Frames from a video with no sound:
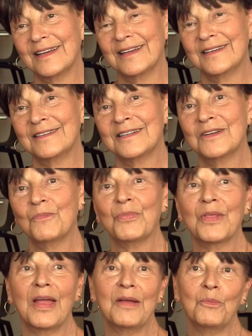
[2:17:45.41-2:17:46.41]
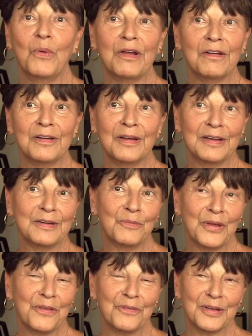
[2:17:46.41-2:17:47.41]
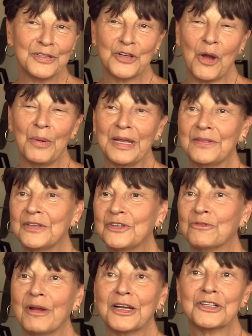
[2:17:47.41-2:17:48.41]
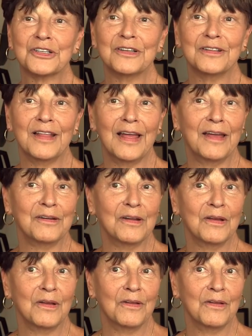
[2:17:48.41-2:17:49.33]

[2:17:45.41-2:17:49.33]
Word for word: And, and where, whether it's going in the direction that